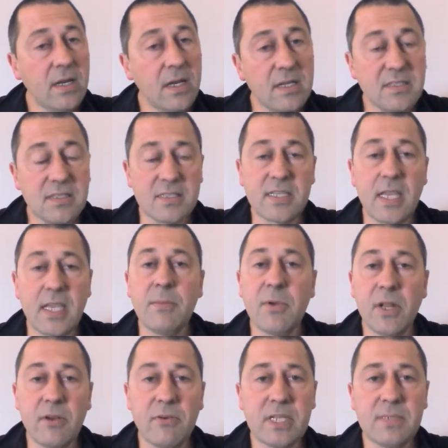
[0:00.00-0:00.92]
Now it's the same
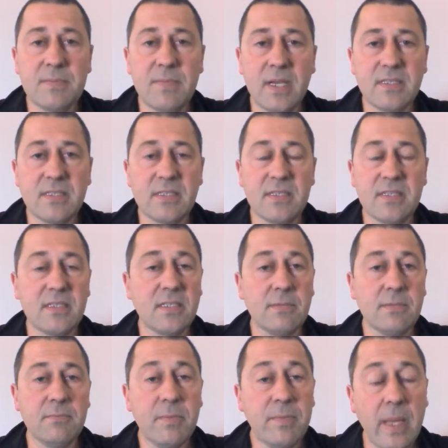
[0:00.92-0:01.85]
on a CrutchMaster
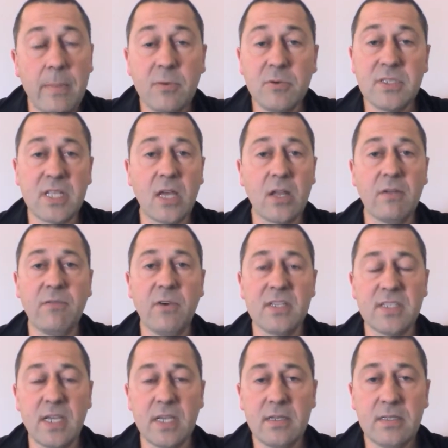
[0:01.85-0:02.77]
system. When people start off,
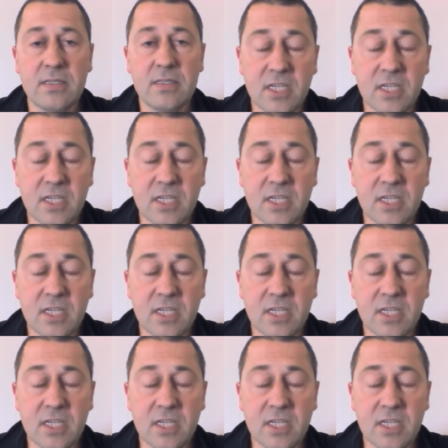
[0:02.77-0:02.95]
I say,